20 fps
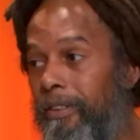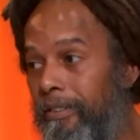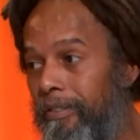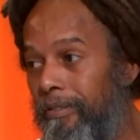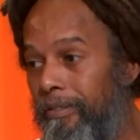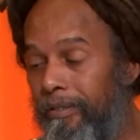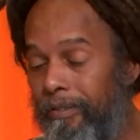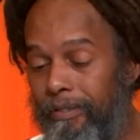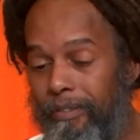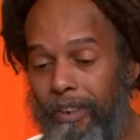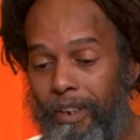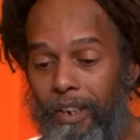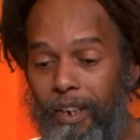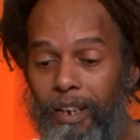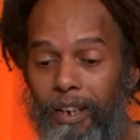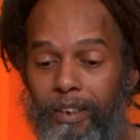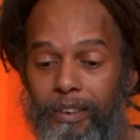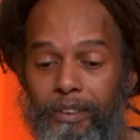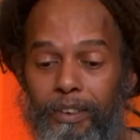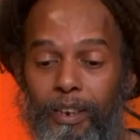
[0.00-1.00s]
Right. Uh,
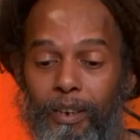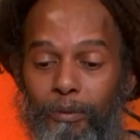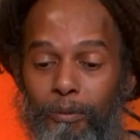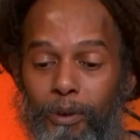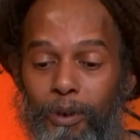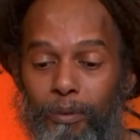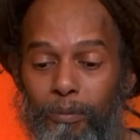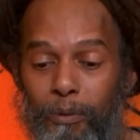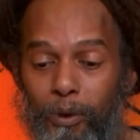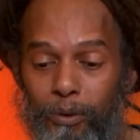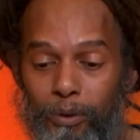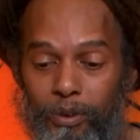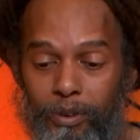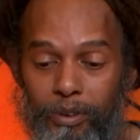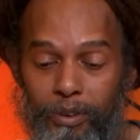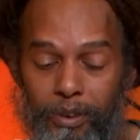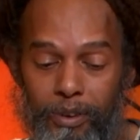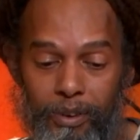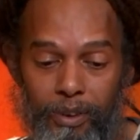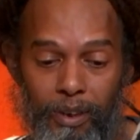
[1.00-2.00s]
dealing with
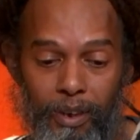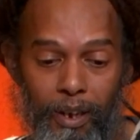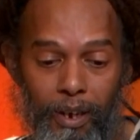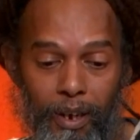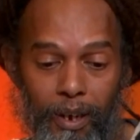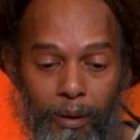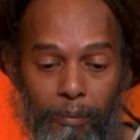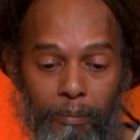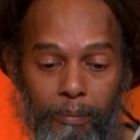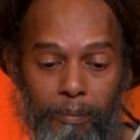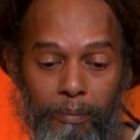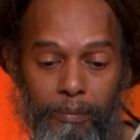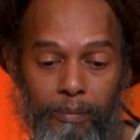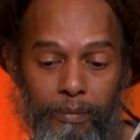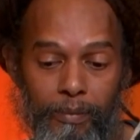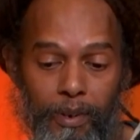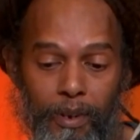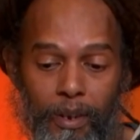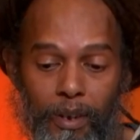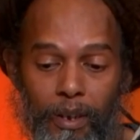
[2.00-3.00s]
emotions, um,
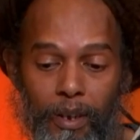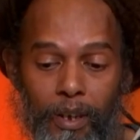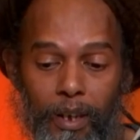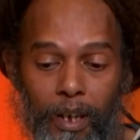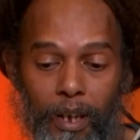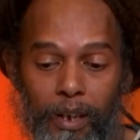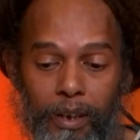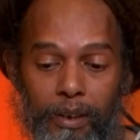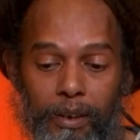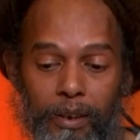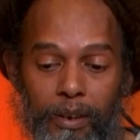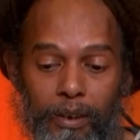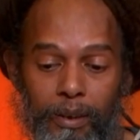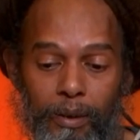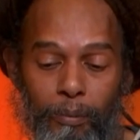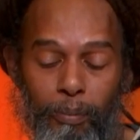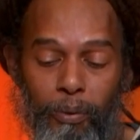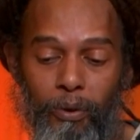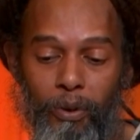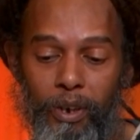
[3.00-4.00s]
and the
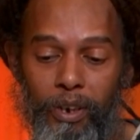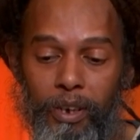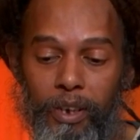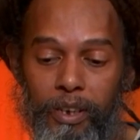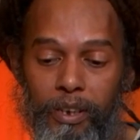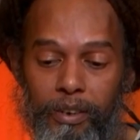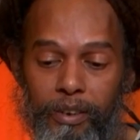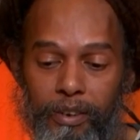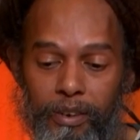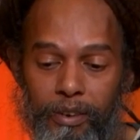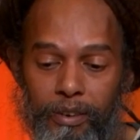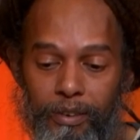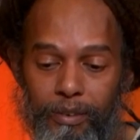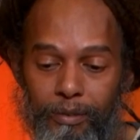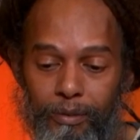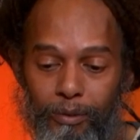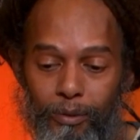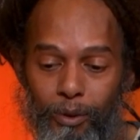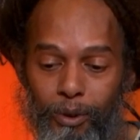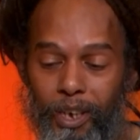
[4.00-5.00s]
point is,
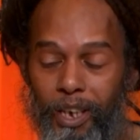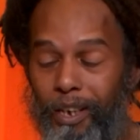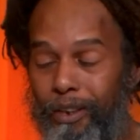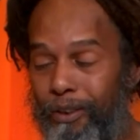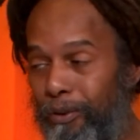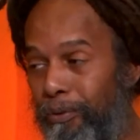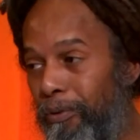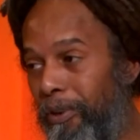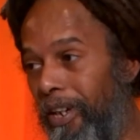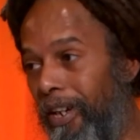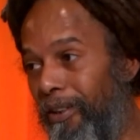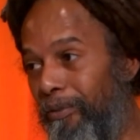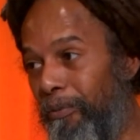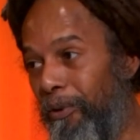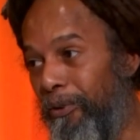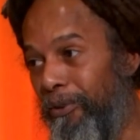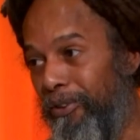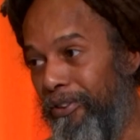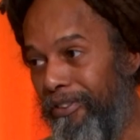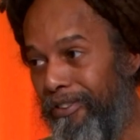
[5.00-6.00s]
you can't do without
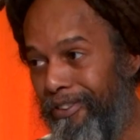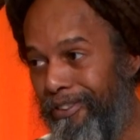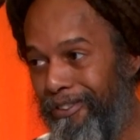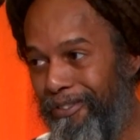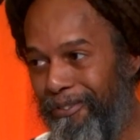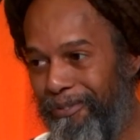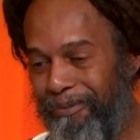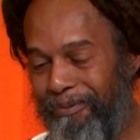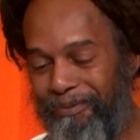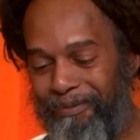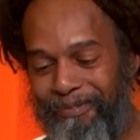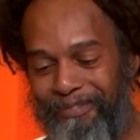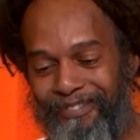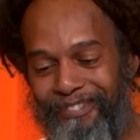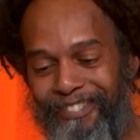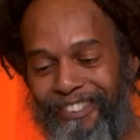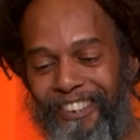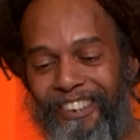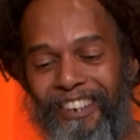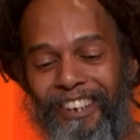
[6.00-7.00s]
emotions.
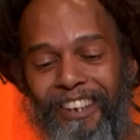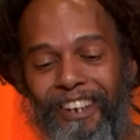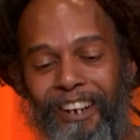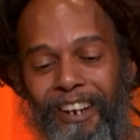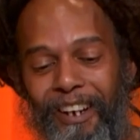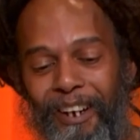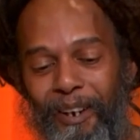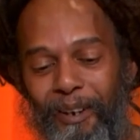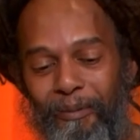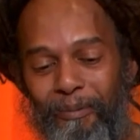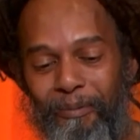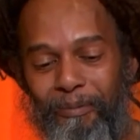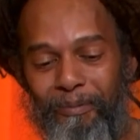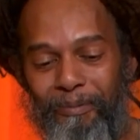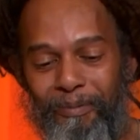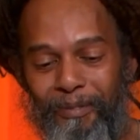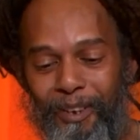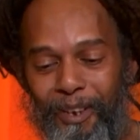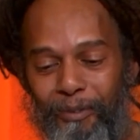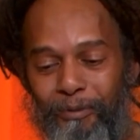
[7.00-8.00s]
Um,
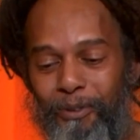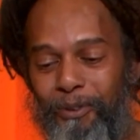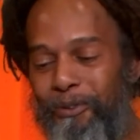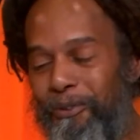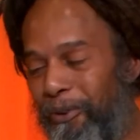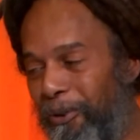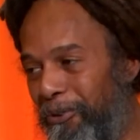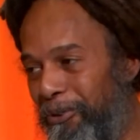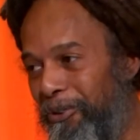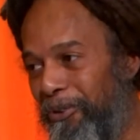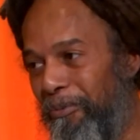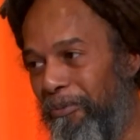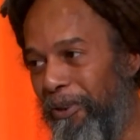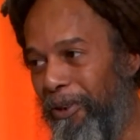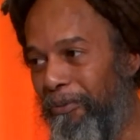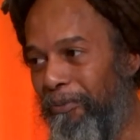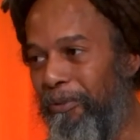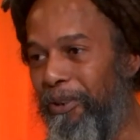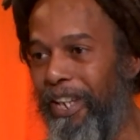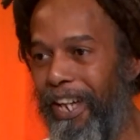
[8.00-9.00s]
if you know
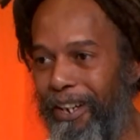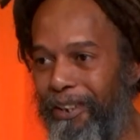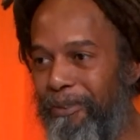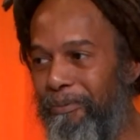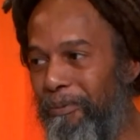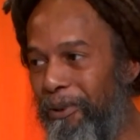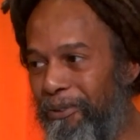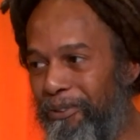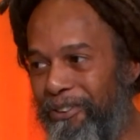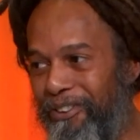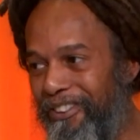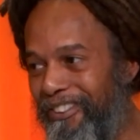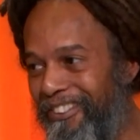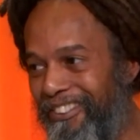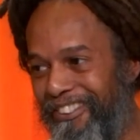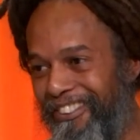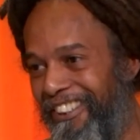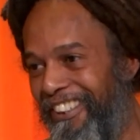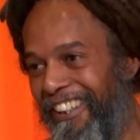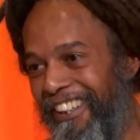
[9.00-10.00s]
someone without
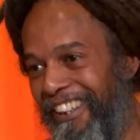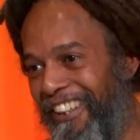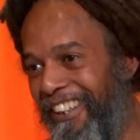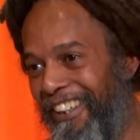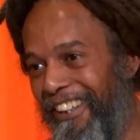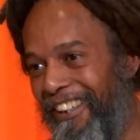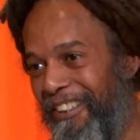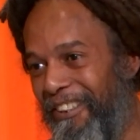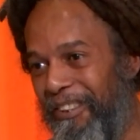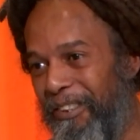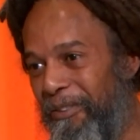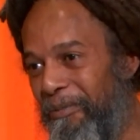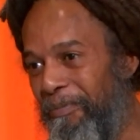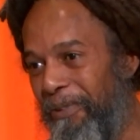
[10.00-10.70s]
emotions, uh, you